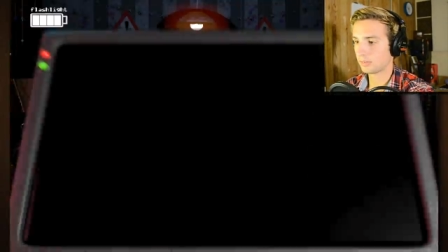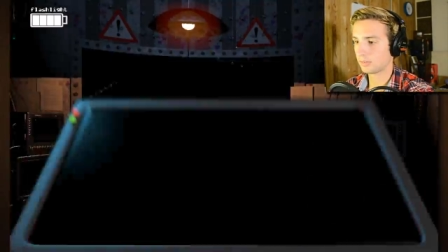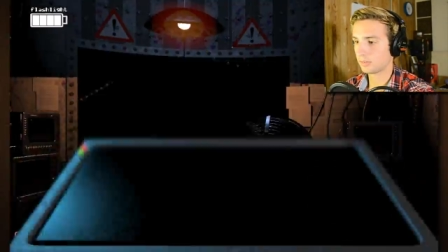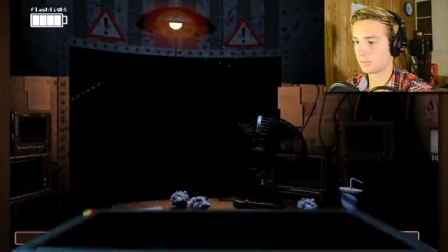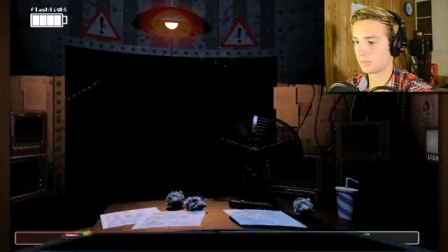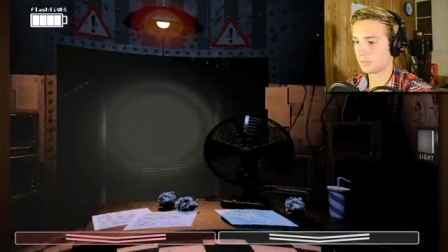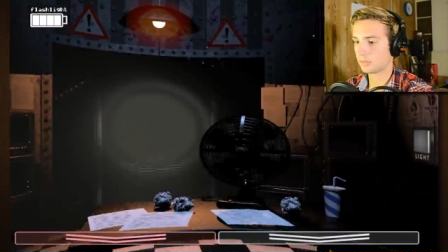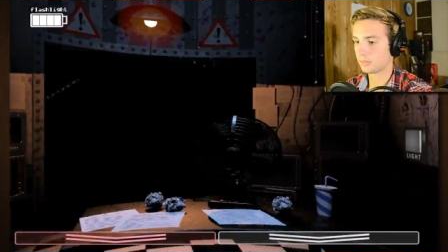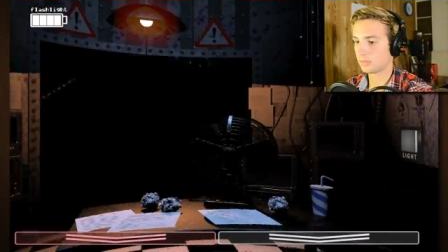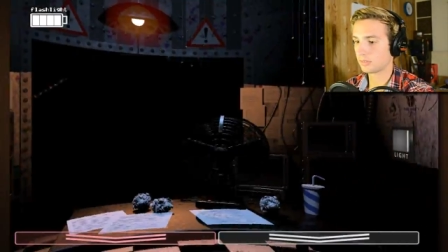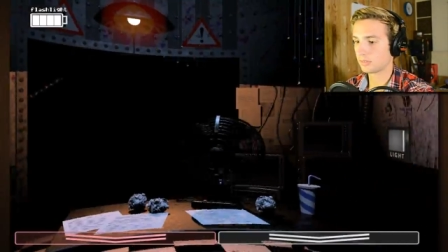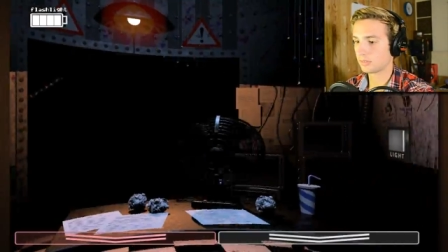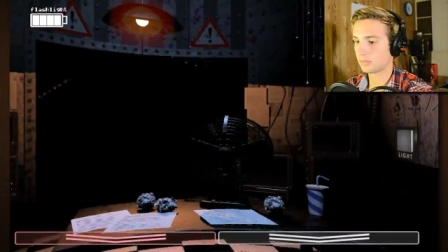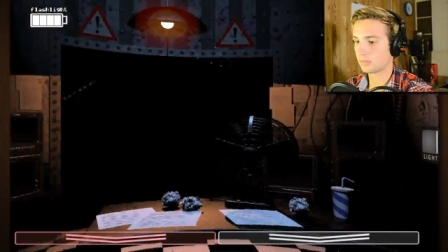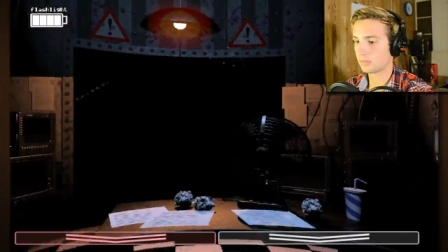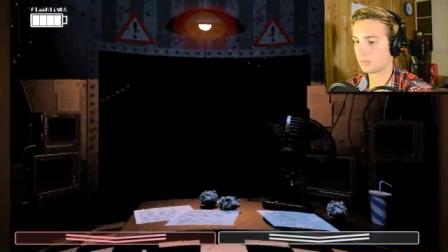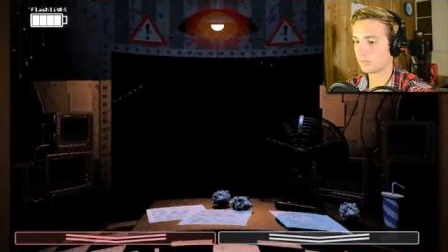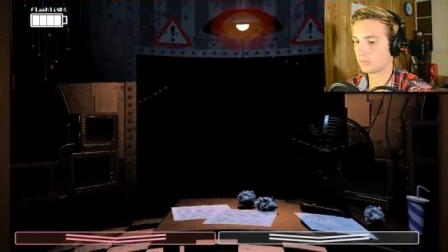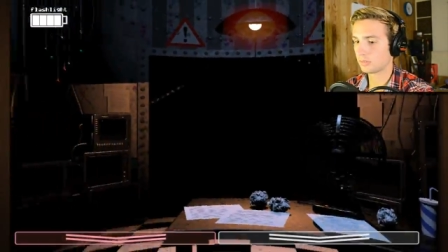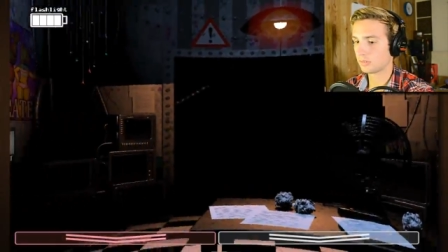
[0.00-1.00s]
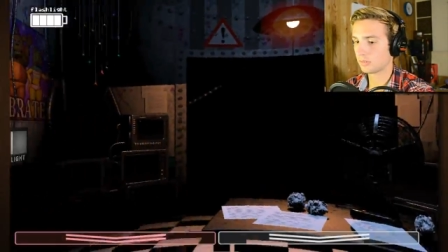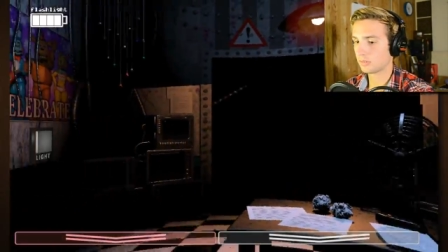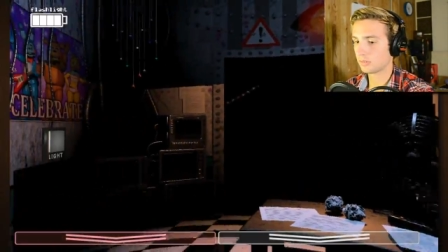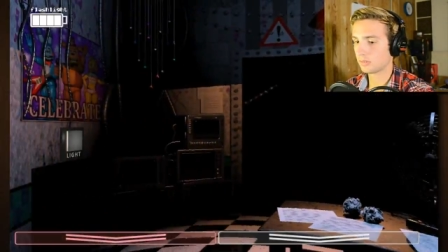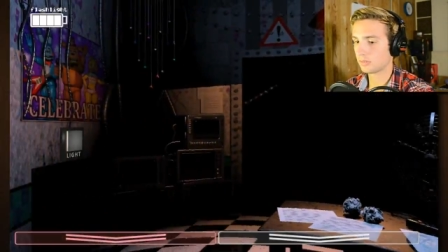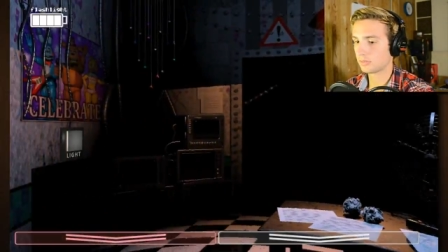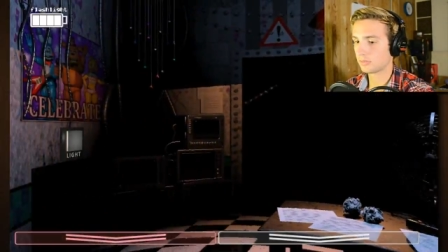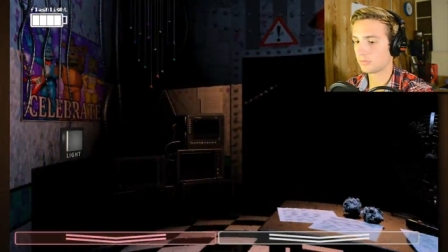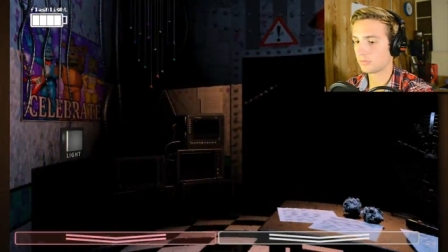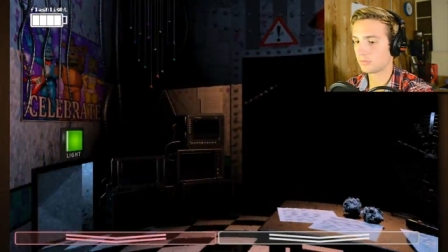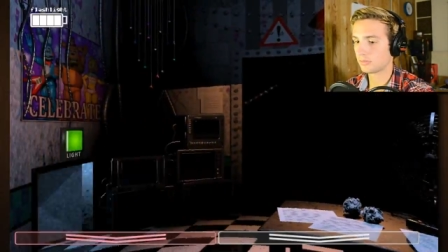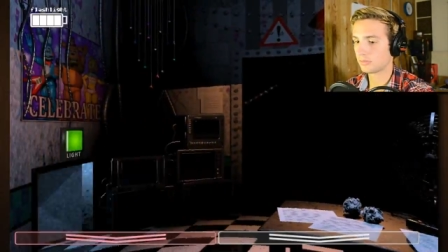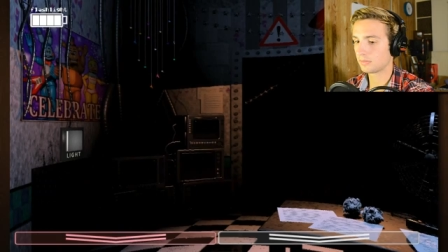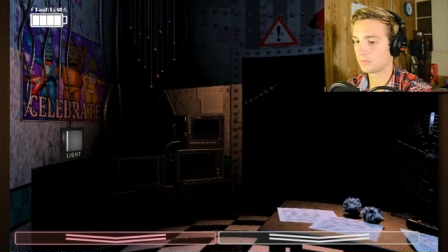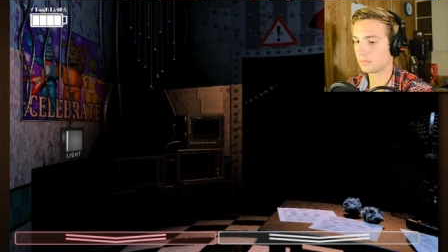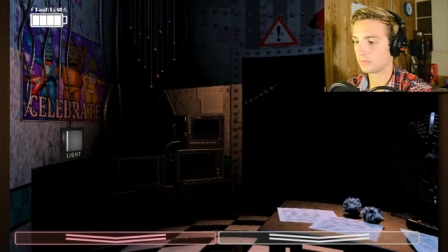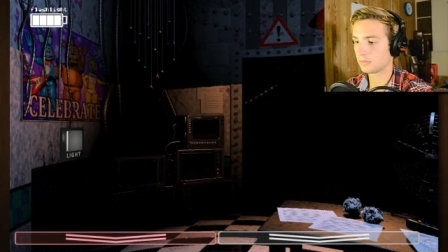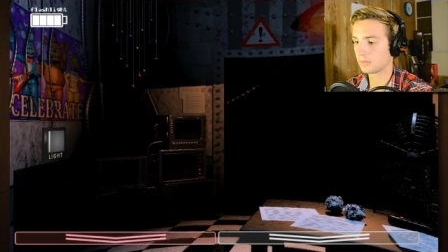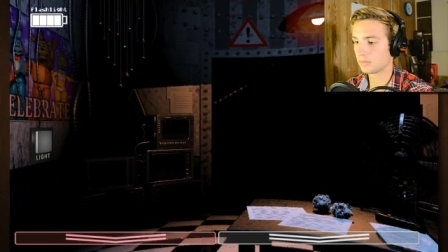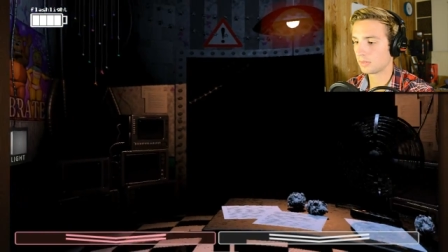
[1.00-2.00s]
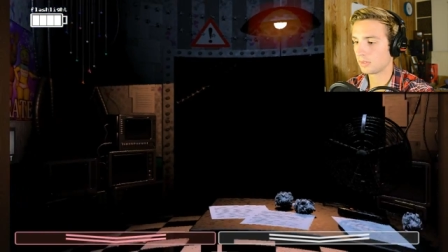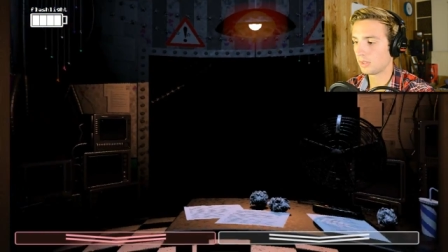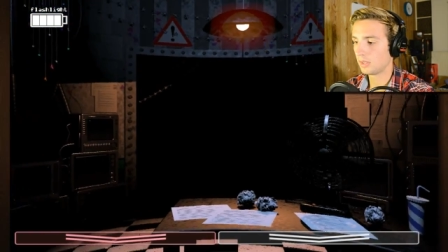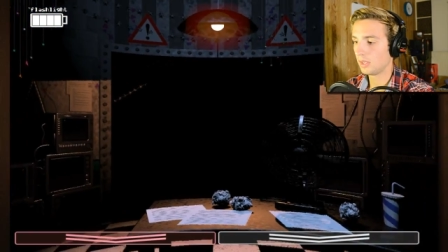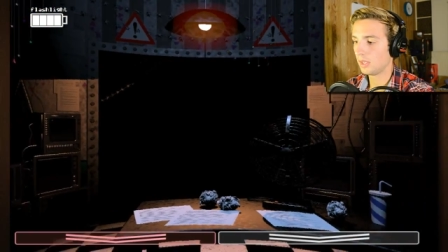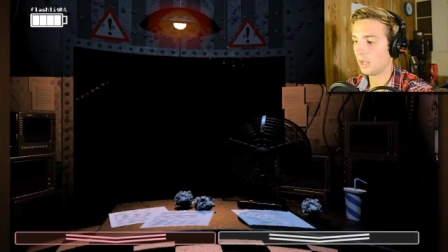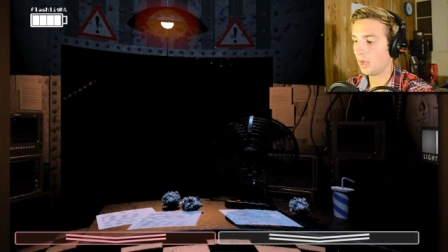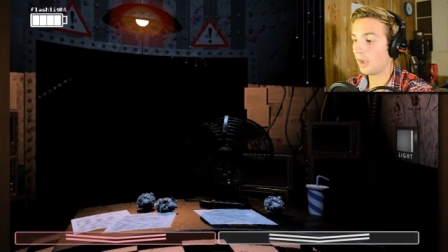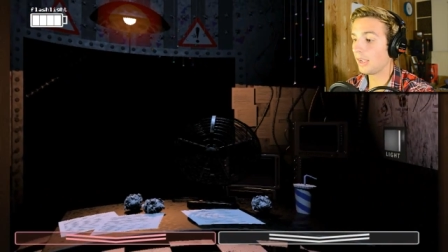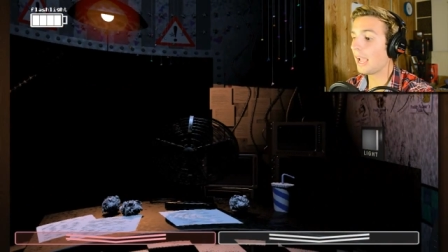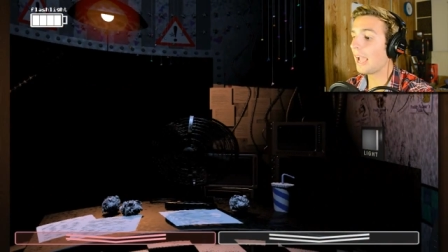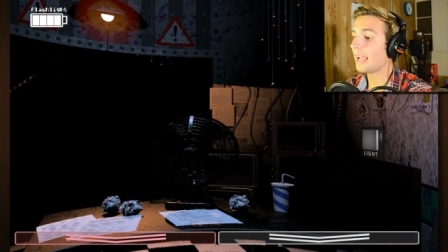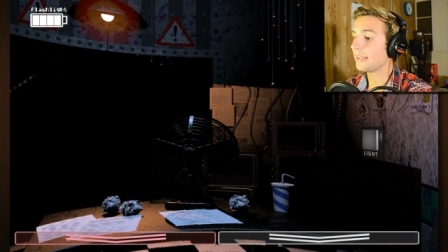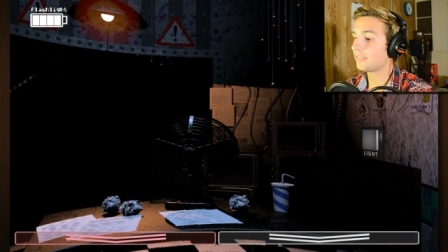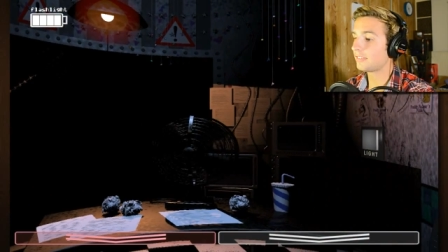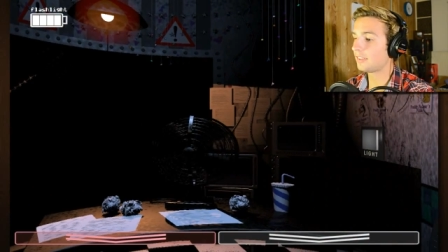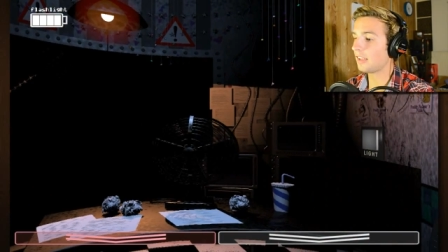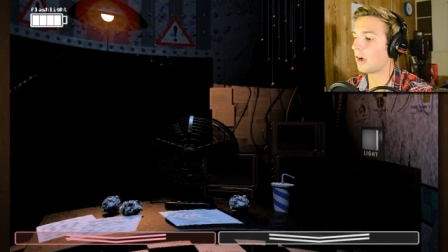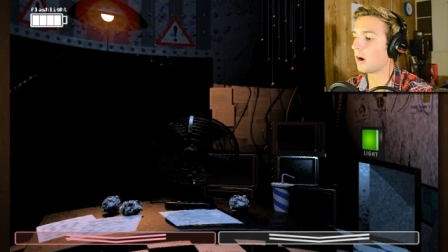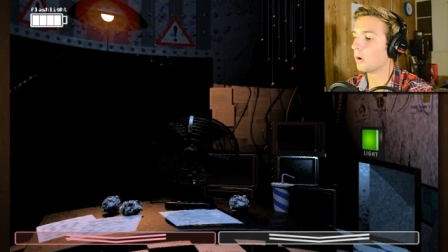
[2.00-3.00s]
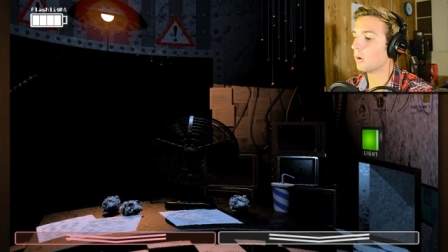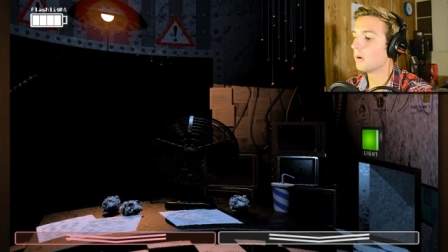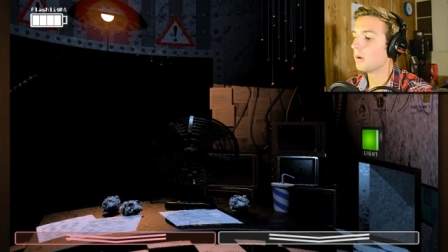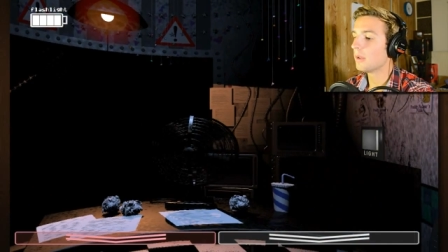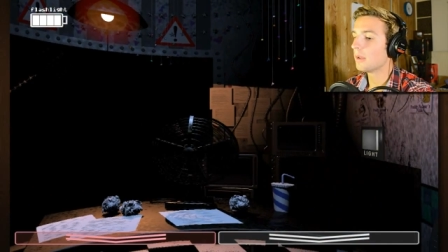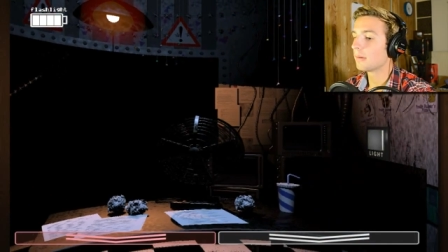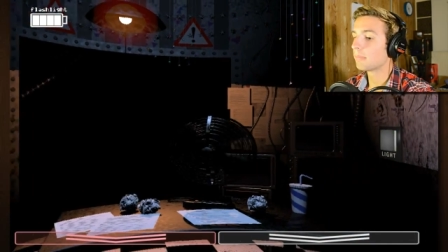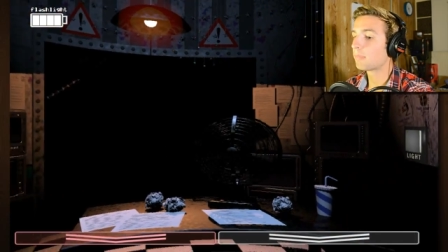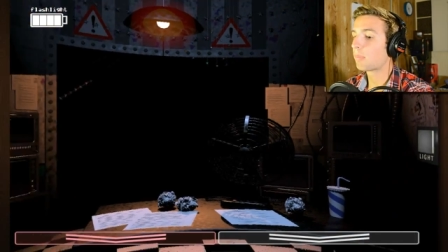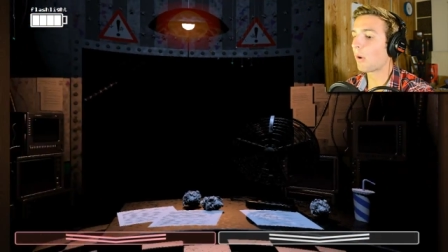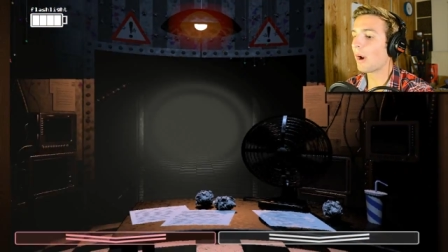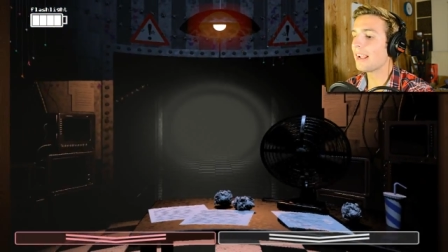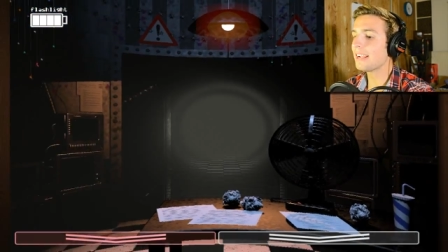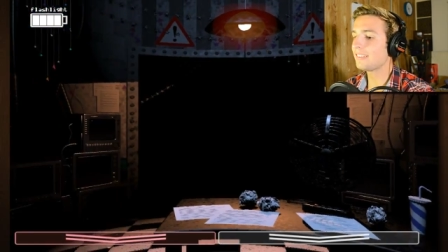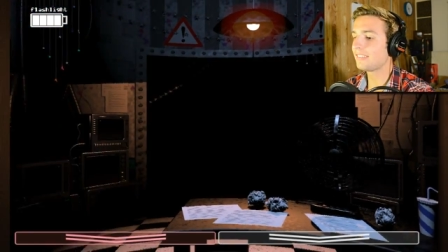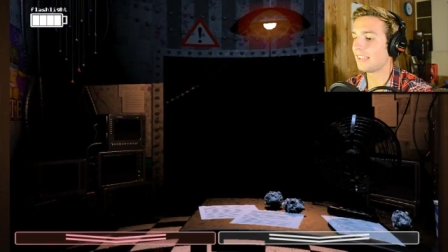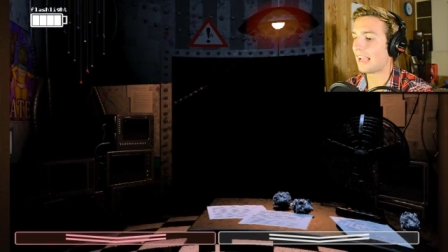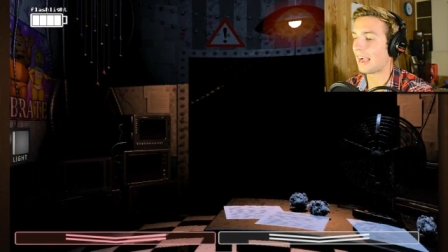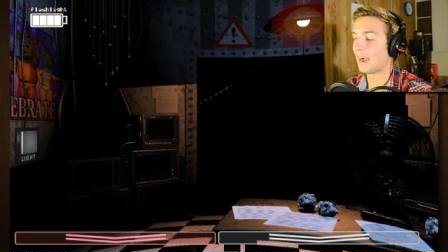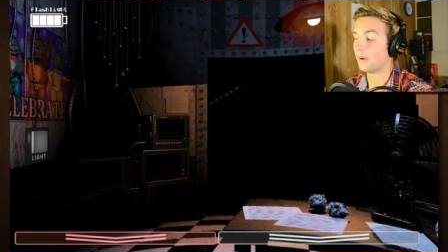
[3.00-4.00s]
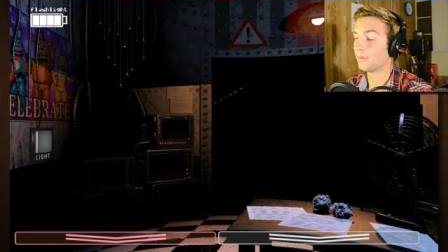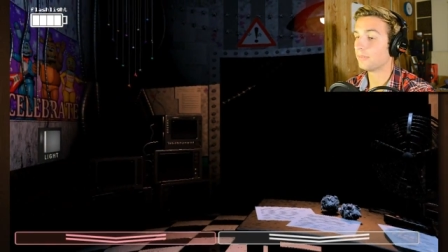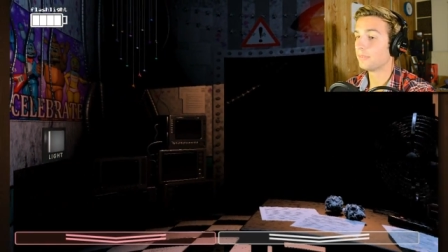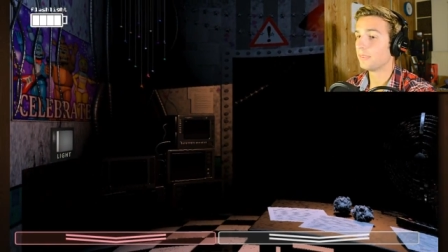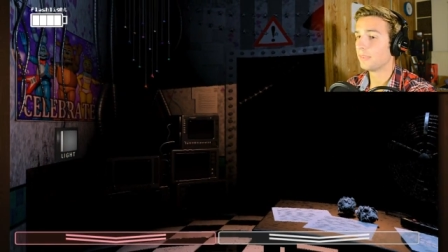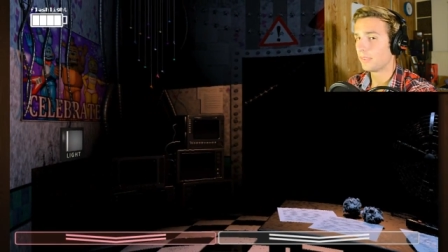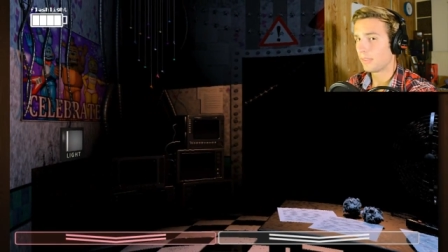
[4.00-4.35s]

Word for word: to you tomorrow. Okay, so... breakdown.